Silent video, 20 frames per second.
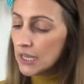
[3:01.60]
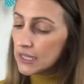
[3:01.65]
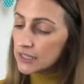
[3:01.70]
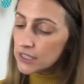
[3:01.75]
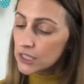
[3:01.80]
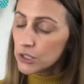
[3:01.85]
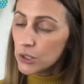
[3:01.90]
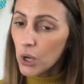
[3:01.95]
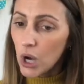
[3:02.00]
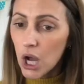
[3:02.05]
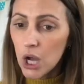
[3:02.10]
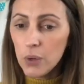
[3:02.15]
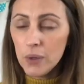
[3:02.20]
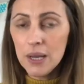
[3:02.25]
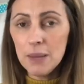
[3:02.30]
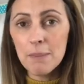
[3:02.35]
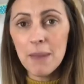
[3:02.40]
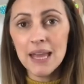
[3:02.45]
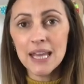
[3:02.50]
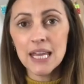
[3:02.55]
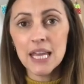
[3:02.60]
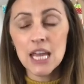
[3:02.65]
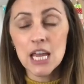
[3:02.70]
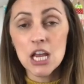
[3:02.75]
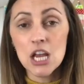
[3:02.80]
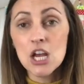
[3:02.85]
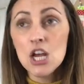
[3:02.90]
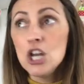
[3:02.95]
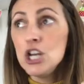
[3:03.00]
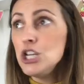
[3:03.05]
So not only
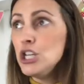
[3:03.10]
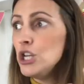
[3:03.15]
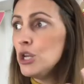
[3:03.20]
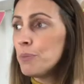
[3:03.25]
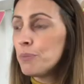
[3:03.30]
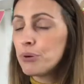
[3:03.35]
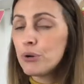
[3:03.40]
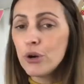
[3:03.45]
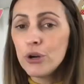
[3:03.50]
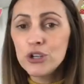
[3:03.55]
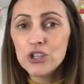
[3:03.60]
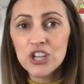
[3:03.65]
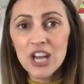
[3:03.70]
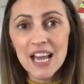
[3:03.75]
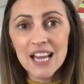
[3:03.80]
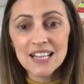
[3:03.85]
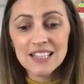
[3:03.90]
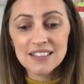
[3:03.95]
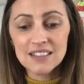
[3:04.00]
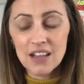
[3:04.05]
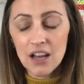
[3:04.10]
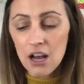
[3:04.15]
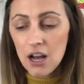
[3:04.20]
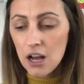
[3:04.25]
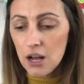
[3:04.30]
making new projects,